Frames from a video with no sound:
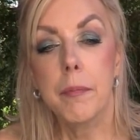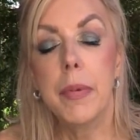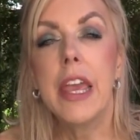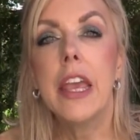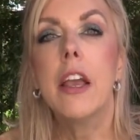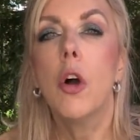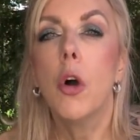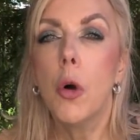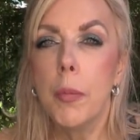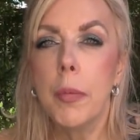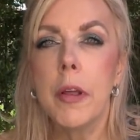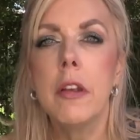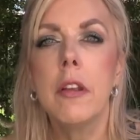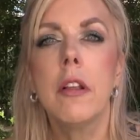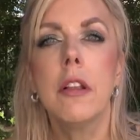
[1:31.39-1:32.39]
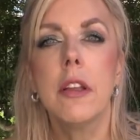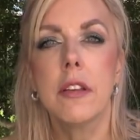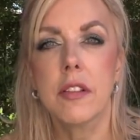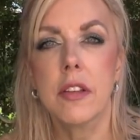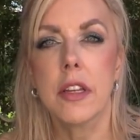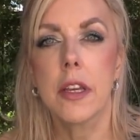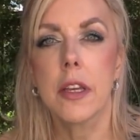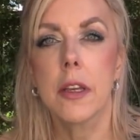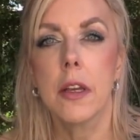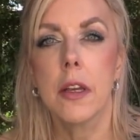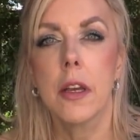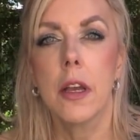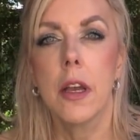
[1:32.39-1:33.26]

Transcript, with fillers: being open to listening